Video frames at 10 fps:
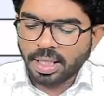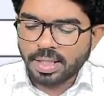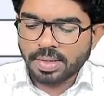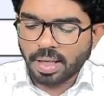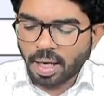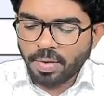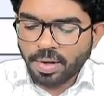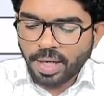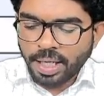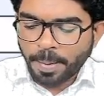So now
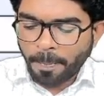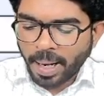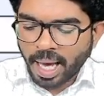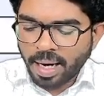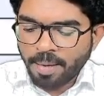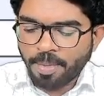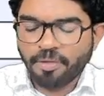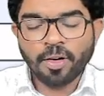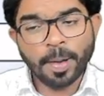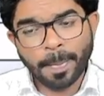you need to plan.
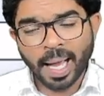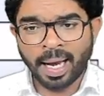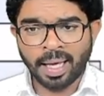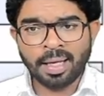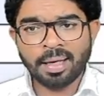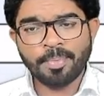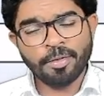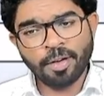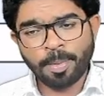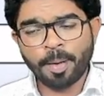Before
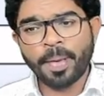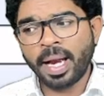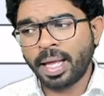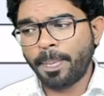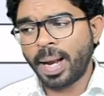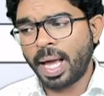preparing a